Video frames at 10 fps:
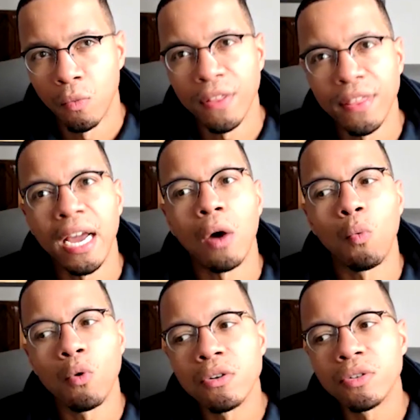one thing I
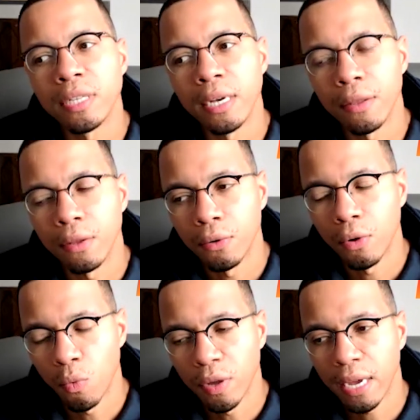will say, though,
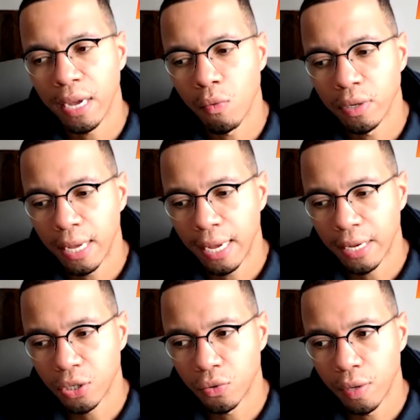or one thing I want to
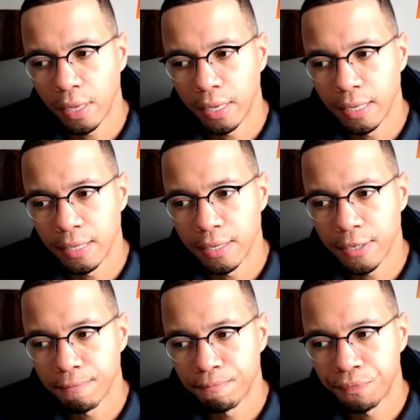ask you
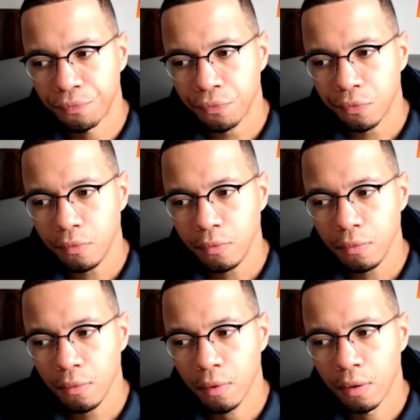is,
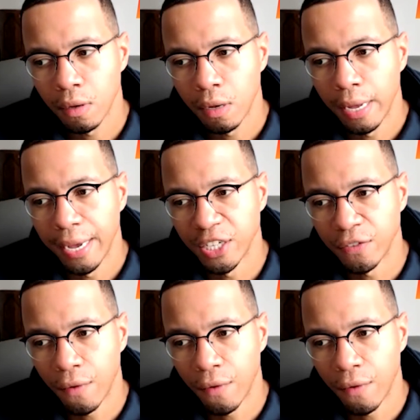as